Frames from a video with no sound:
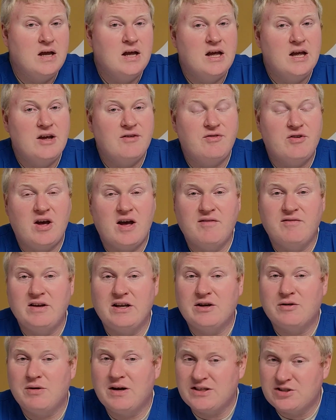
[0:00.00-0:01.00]
If you have any
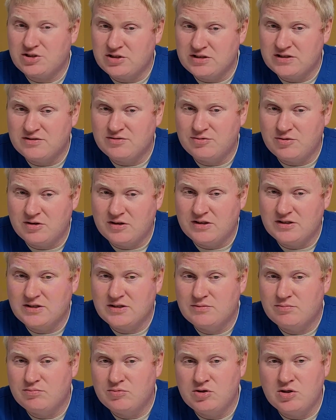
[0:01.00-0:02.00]
questions for us,
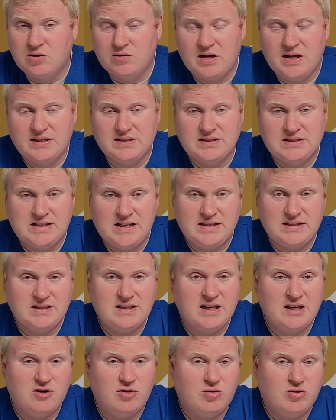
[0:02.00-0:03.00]
don't hesitate to
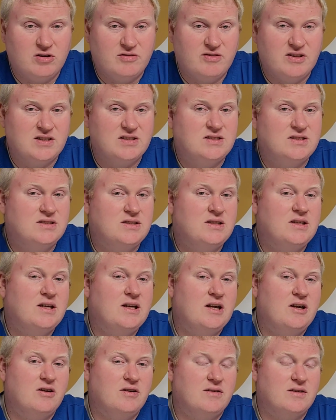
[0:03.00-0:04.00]
get a hold of us
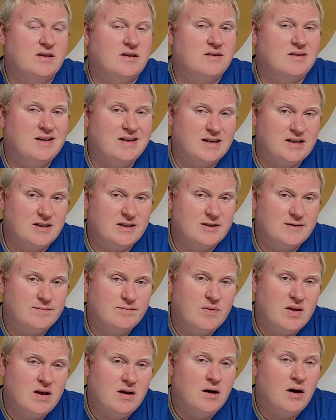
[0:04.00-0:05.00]
here at the clinic.
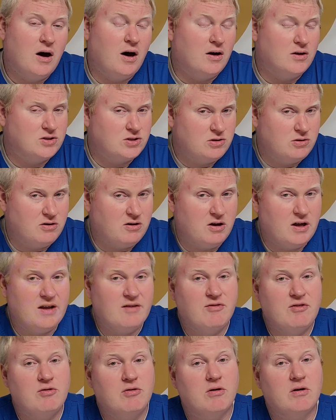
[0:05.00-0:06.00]
Also, if
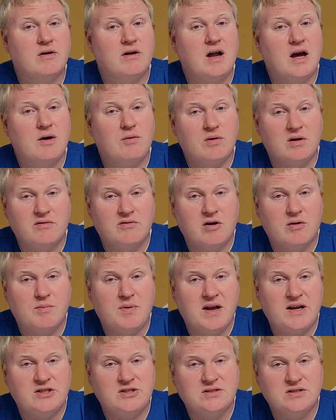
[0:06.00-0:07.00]
you are not one of our
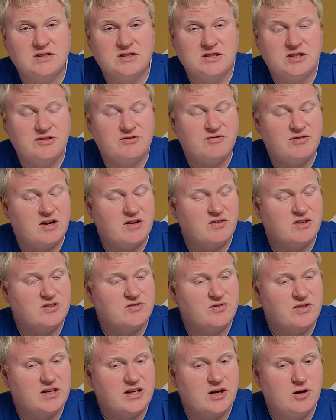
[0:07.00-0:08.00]
patients and you found this
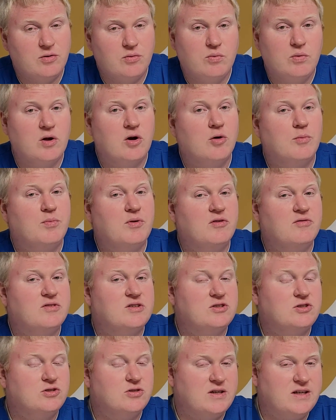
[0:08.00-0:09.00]
video, we hope you've
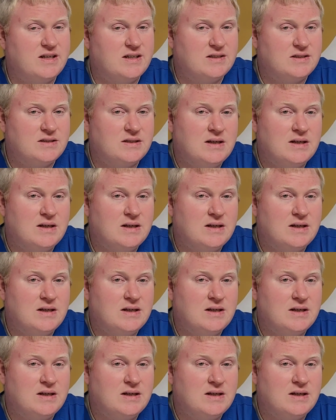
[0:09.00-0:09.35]
enjoyed it.